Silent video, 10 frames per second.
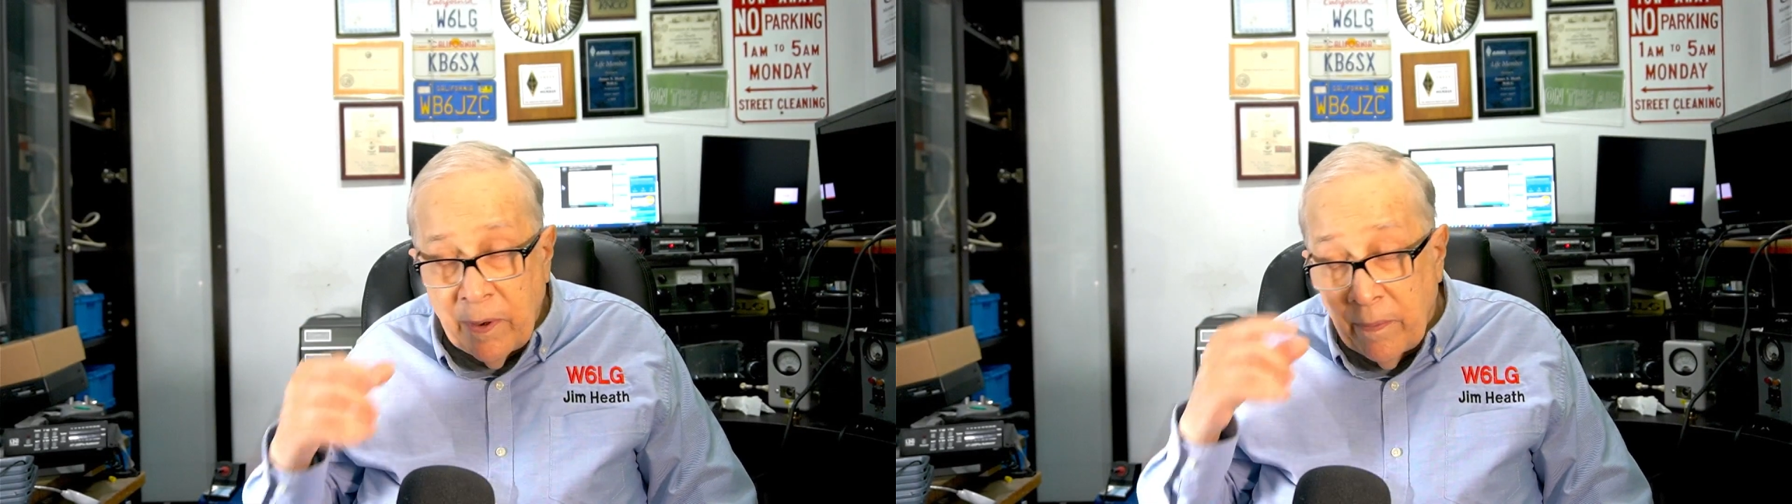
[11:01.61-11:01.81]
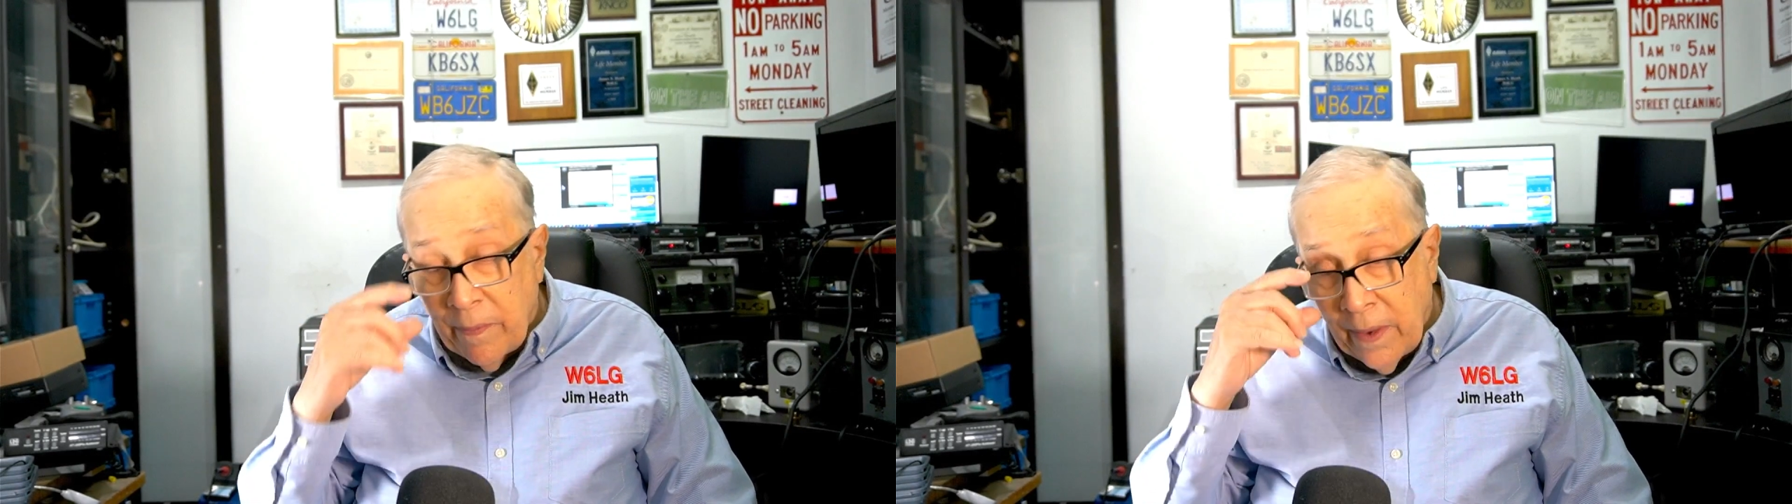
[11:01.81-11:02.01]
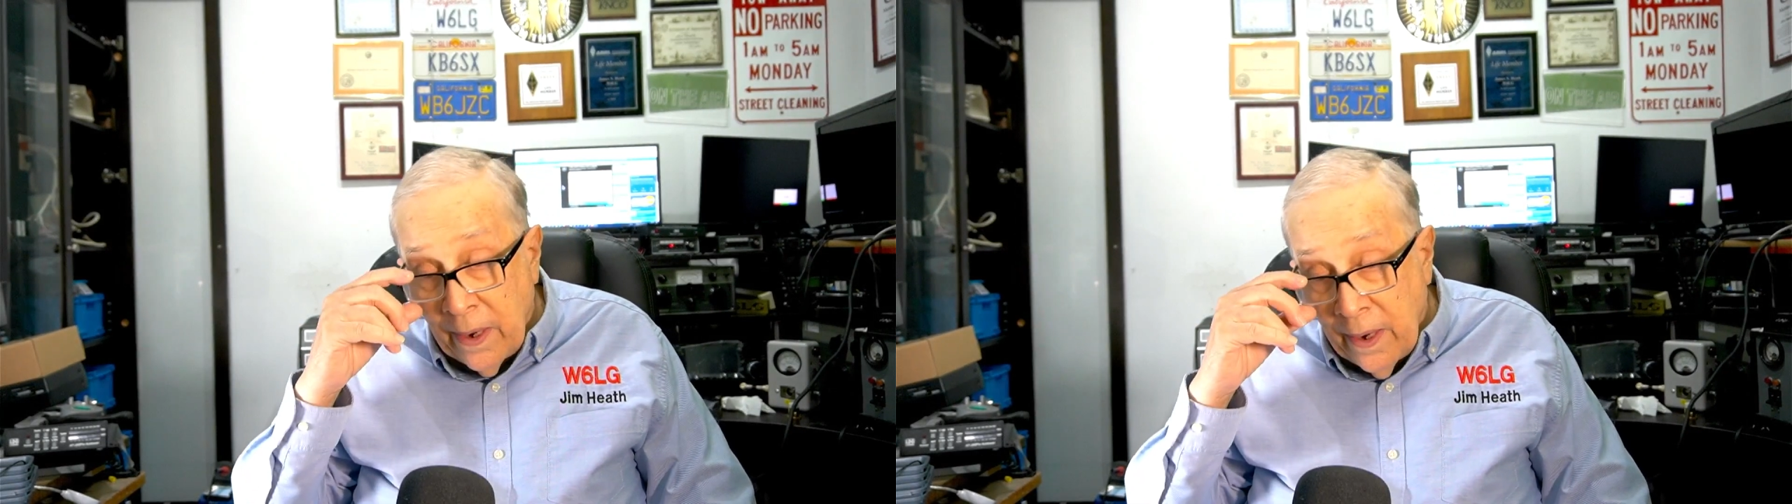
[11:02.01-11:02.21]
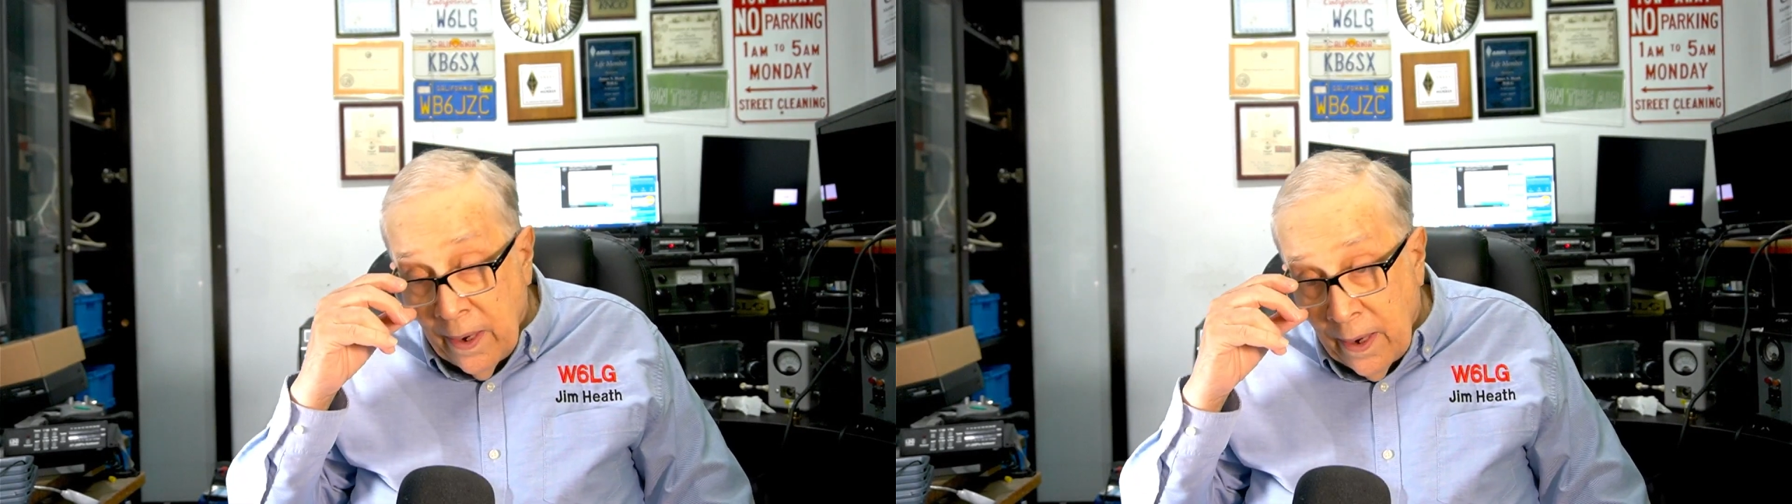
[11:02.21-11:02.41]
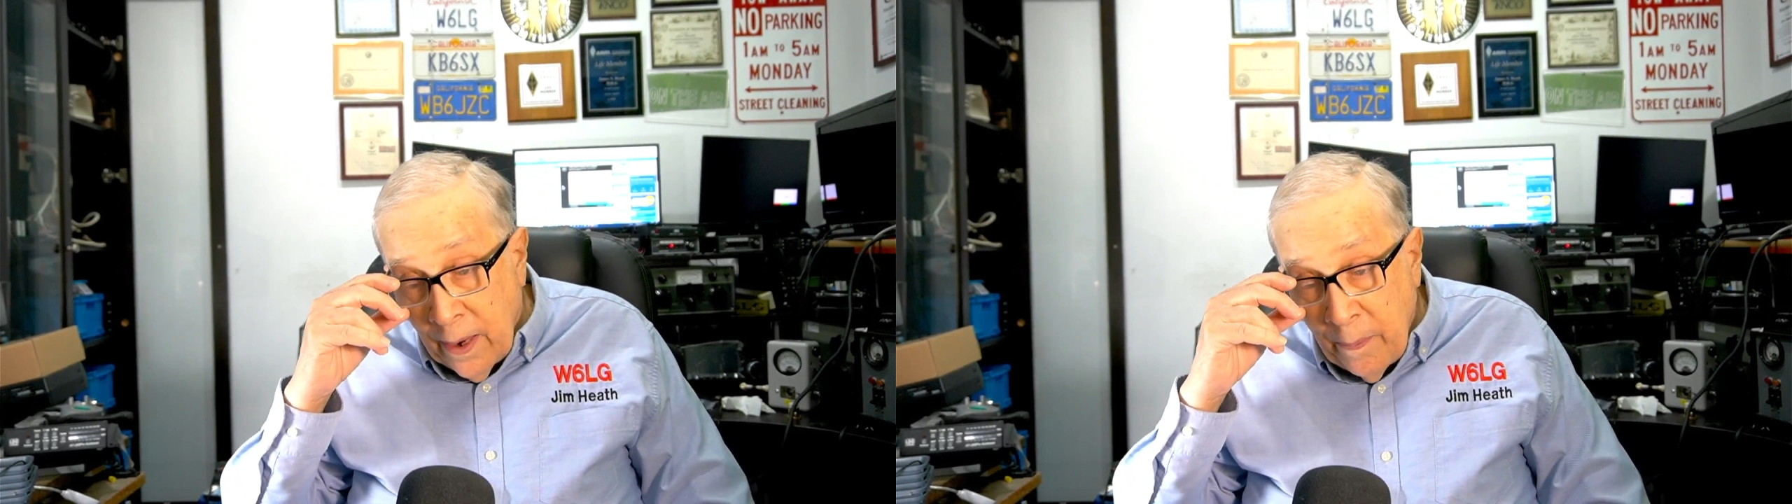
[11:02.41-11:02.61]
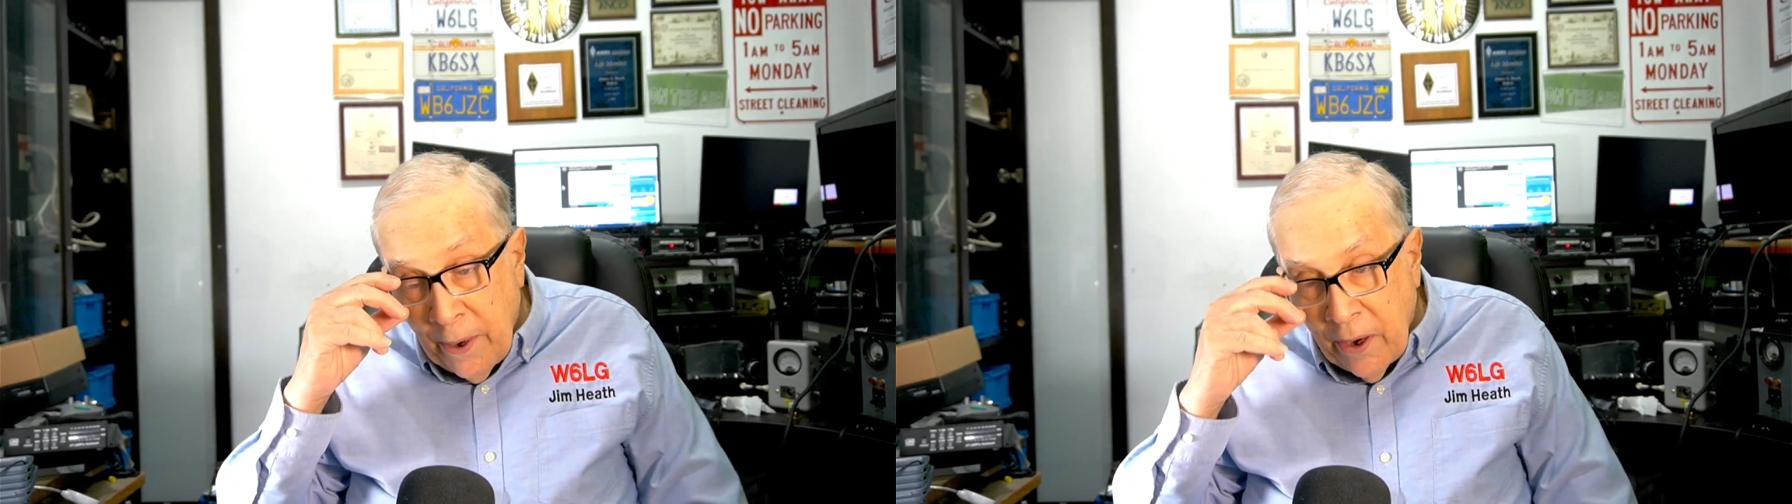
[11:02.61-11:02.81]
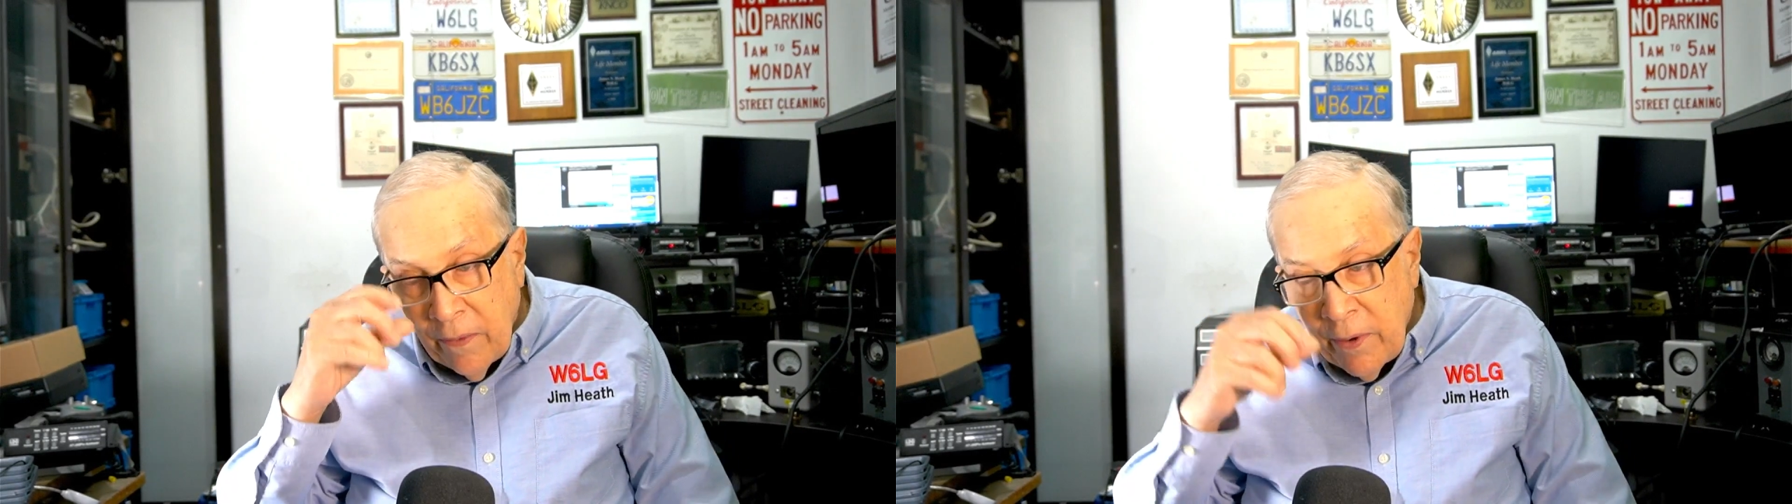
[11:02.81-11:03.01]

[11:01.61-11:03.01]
a, a pair of new